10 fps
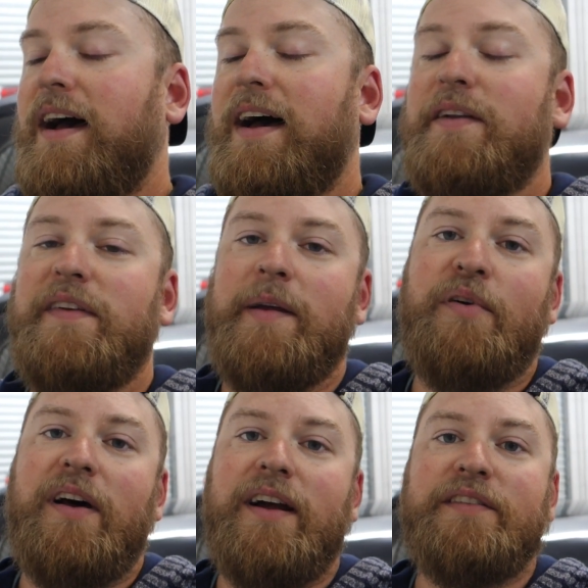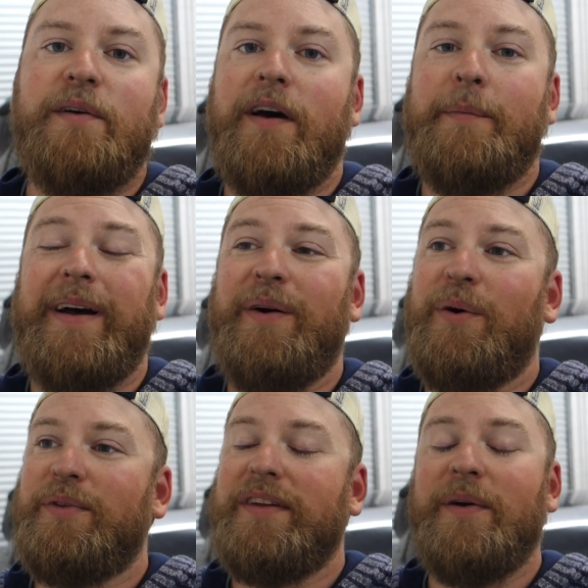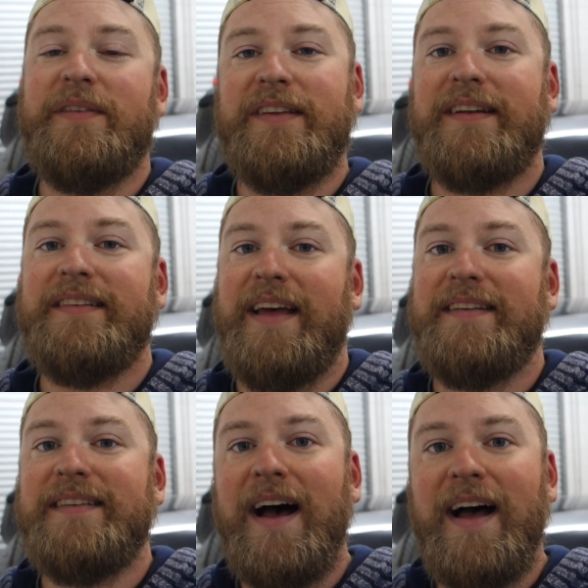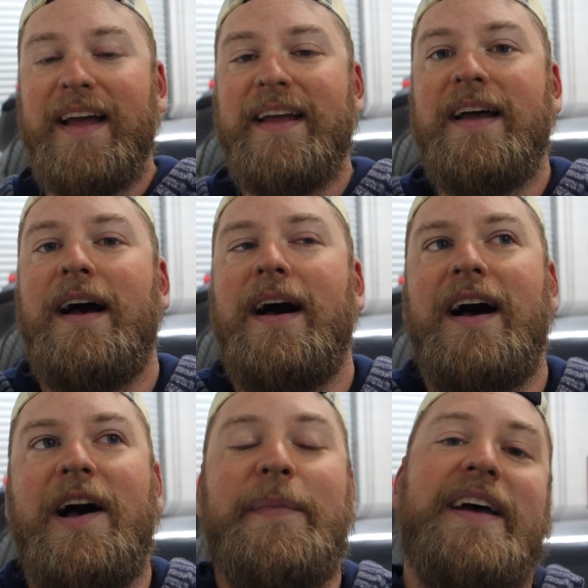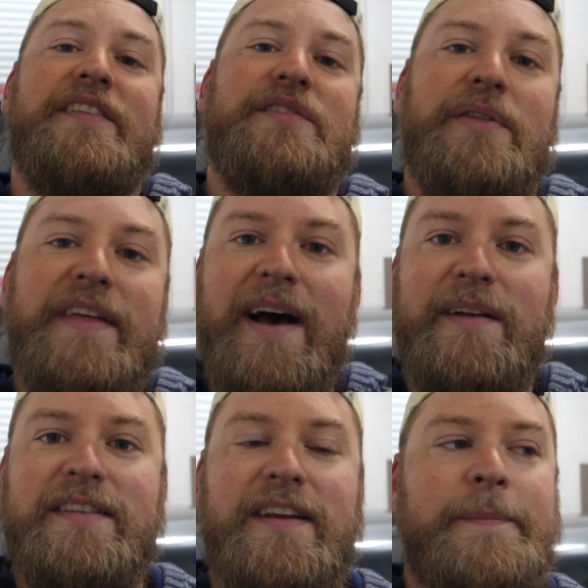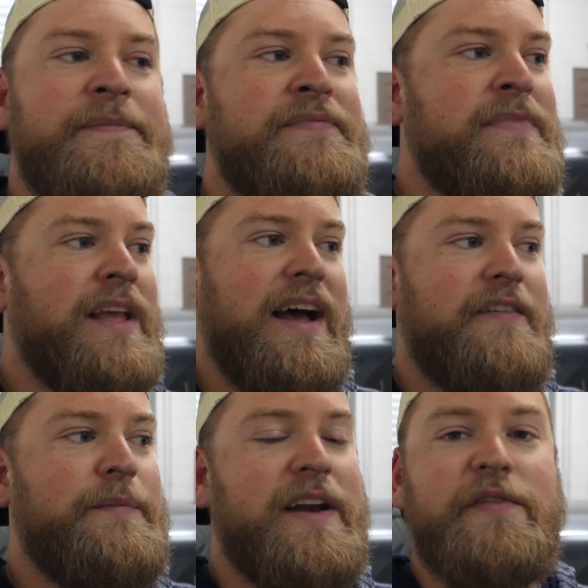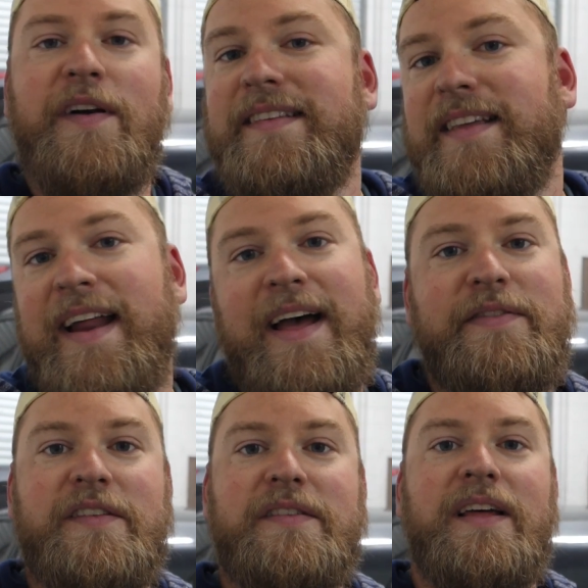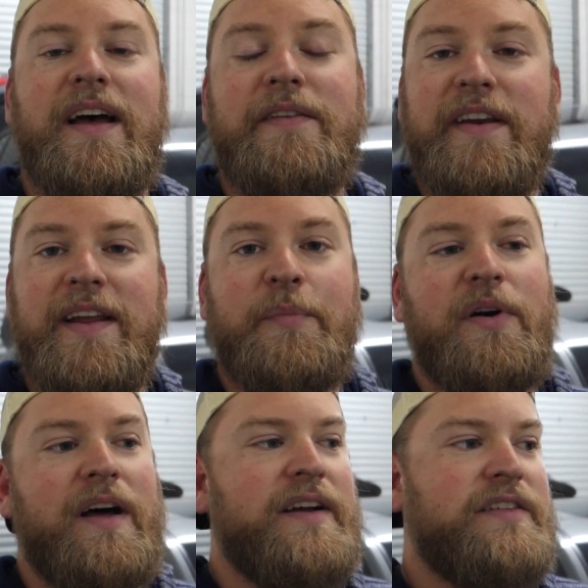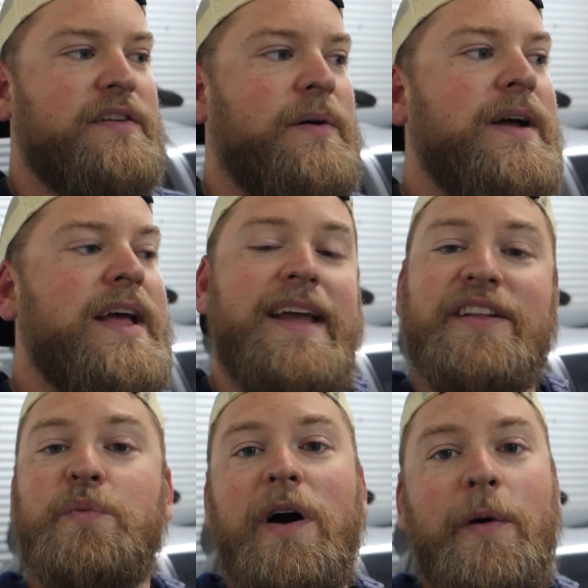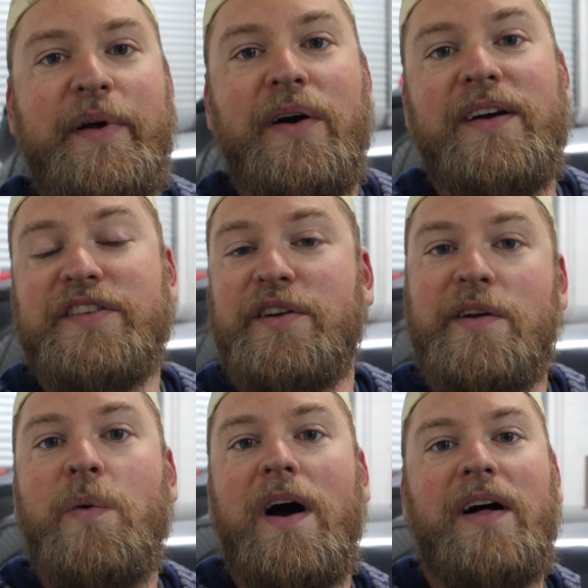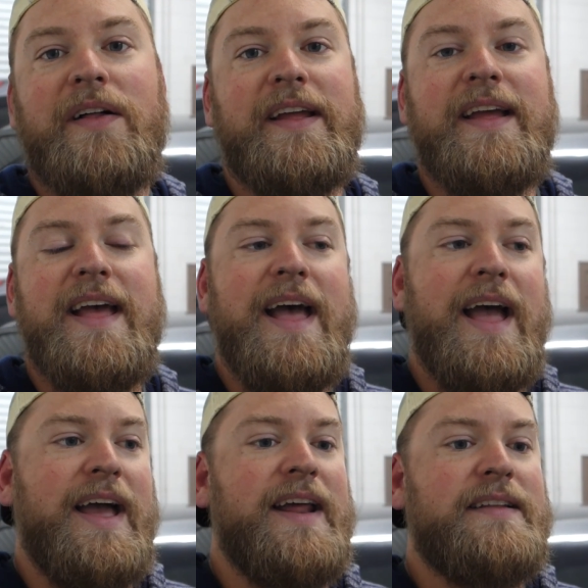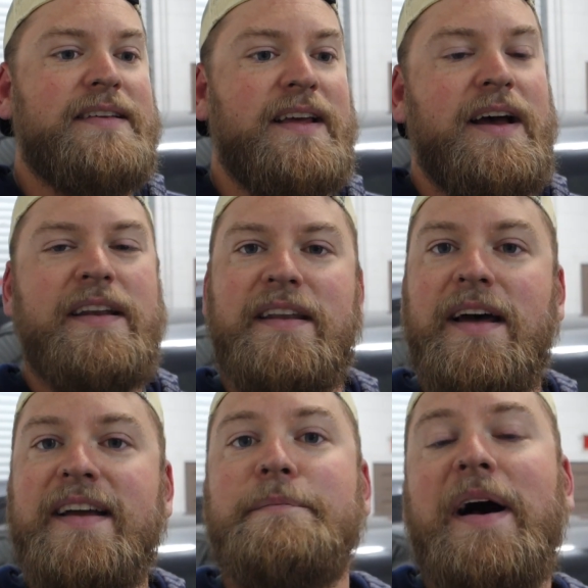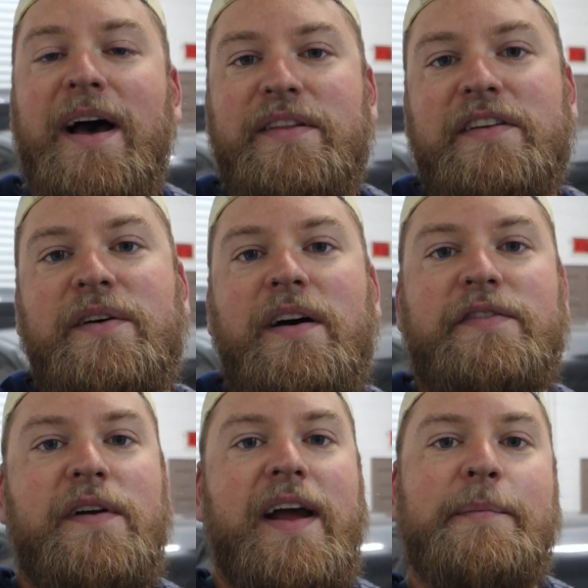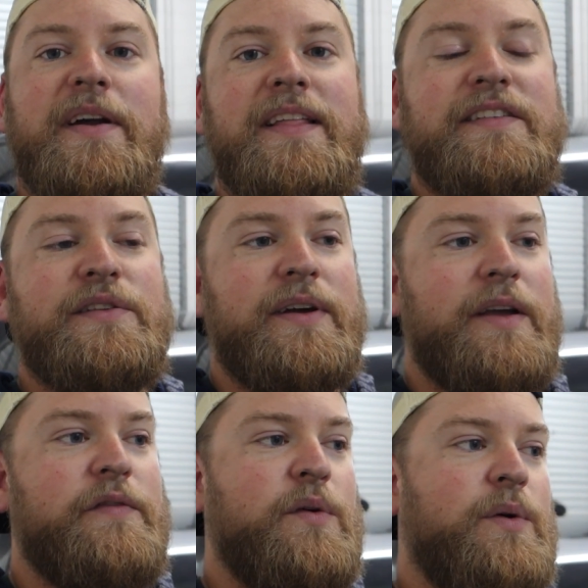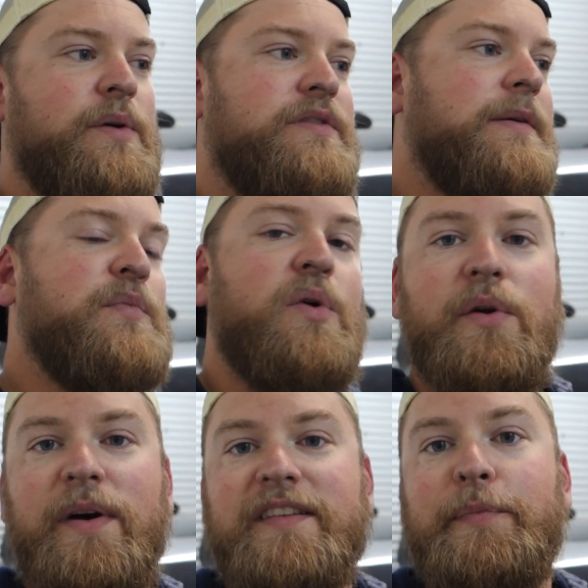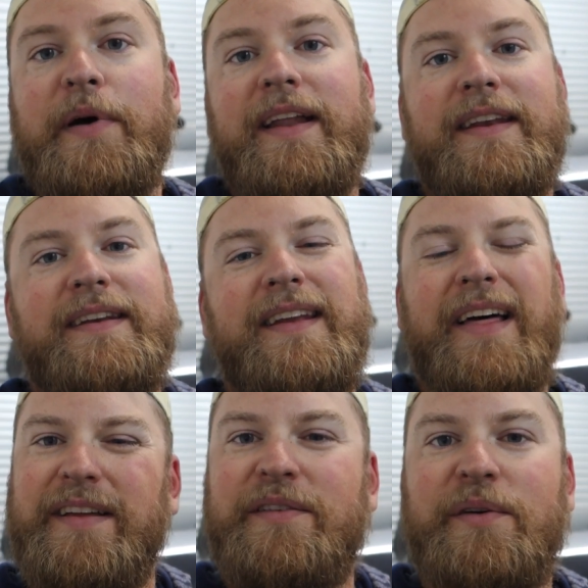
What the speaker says: Invidia products on my old 06 SI, my S2000. I have many friends that have these Invidia products, so it's well built, it's a good quality, and it's a nice mild exhaust for anybody that's looking for some more noise, but nothing too